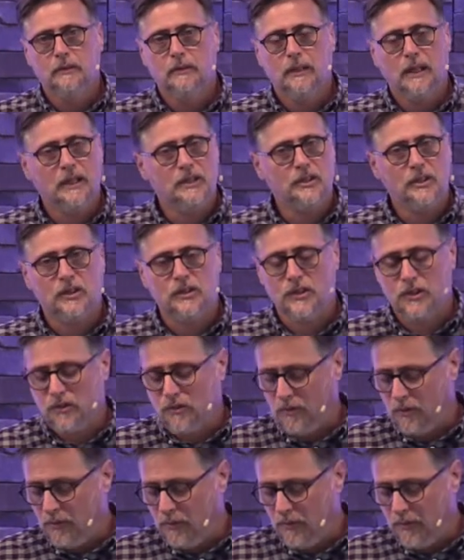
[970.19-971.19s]
That's just the
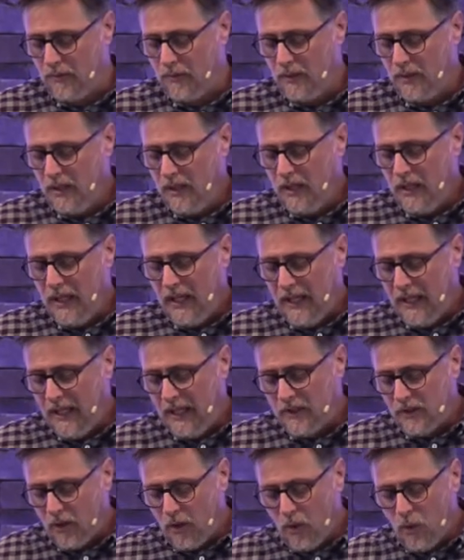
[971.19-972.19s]
truth. And
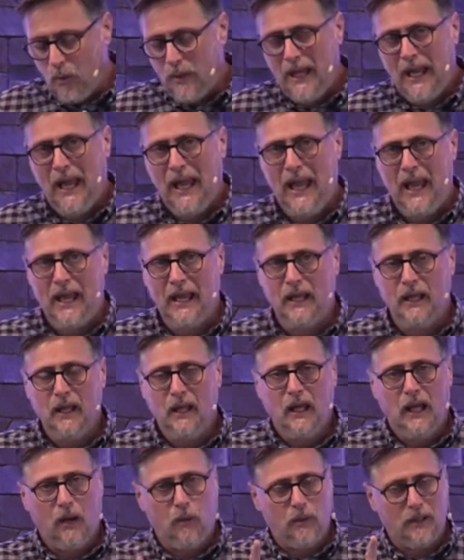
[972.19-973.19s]
it's okay.
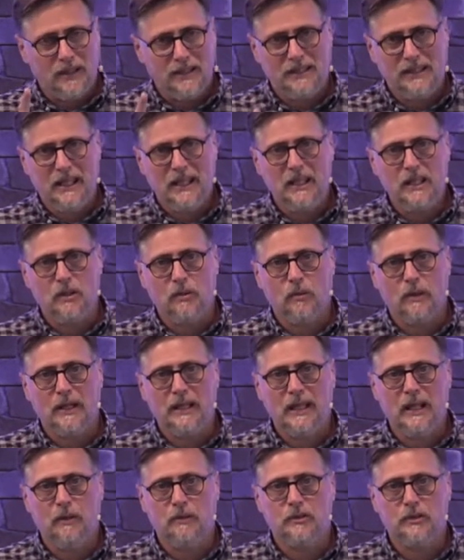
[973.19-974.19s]
I want to say to you right
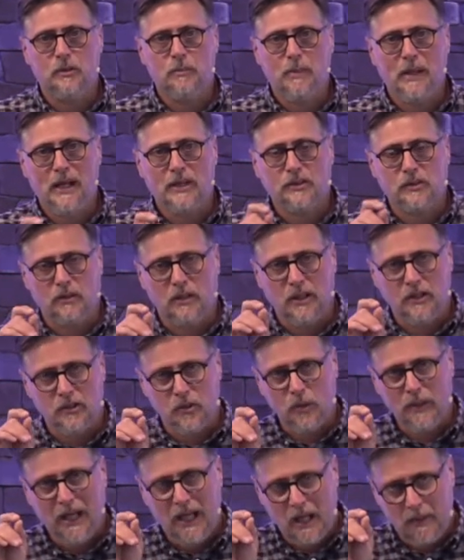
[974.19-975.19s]
now as your pastor, it is
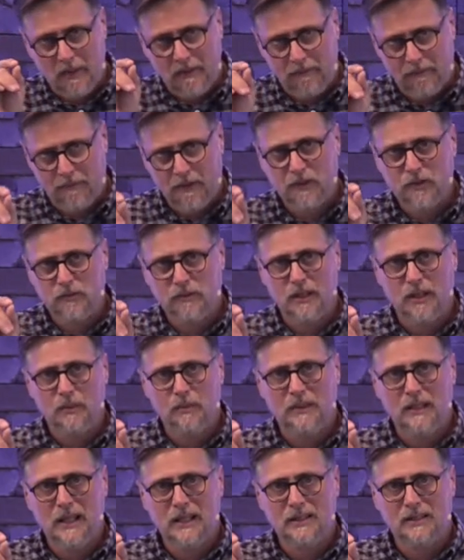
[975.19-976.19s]
okay to be frustrated
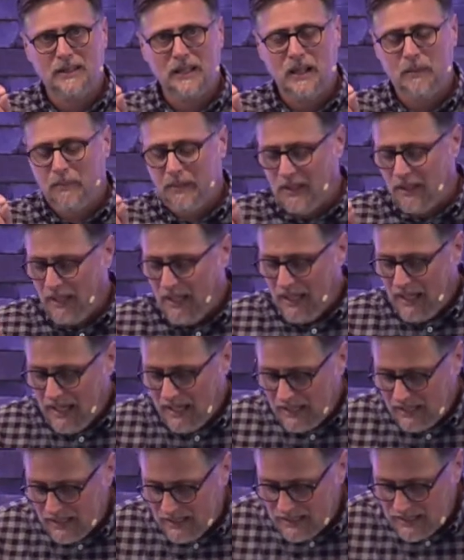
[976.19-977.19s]
with that statement,
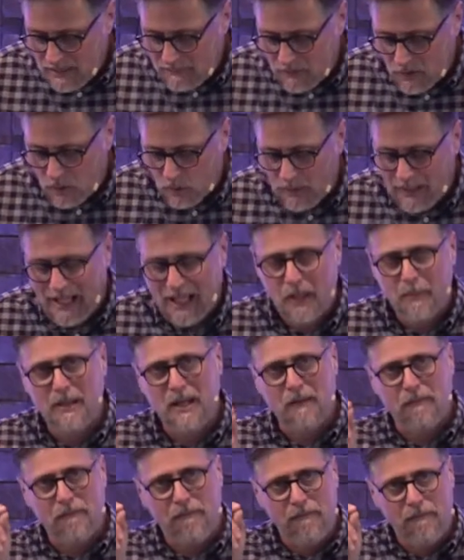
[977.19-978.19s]
and it is even okay to be
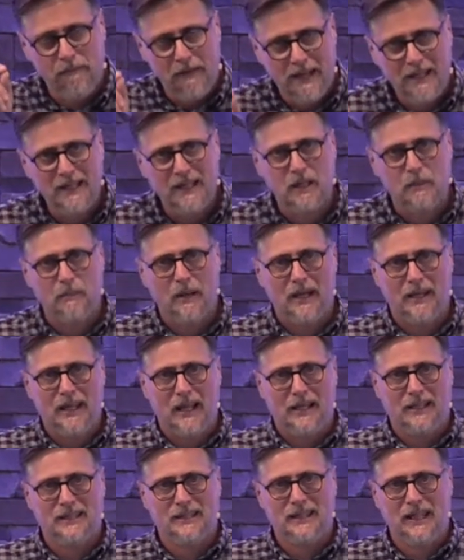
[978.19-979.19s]
offended by
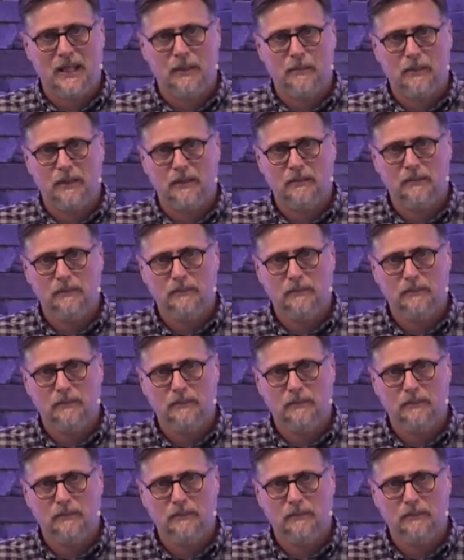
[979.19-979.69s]
that statement.